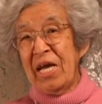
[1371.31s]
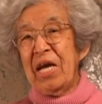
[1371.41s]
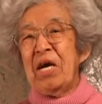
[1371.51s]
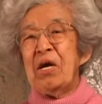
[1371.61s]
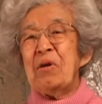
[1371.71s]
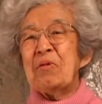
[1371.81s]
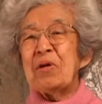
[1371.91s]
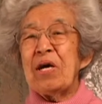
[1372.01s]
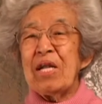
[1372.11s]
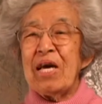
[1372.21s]
were
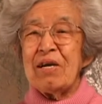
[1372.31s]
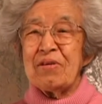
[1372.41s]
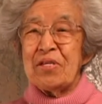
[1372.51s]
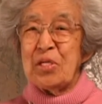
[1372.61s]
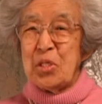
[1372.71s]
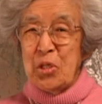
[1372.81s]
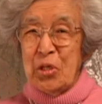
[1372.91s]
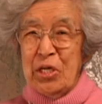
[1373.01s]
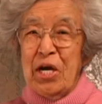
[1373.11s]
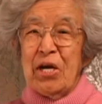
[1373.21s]
allowed to join our
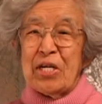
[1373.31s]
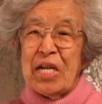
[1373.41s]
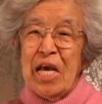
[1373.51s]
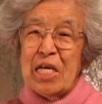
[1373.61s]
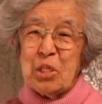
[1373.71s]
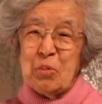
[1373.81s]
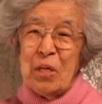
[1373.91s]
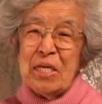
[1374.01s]
classmates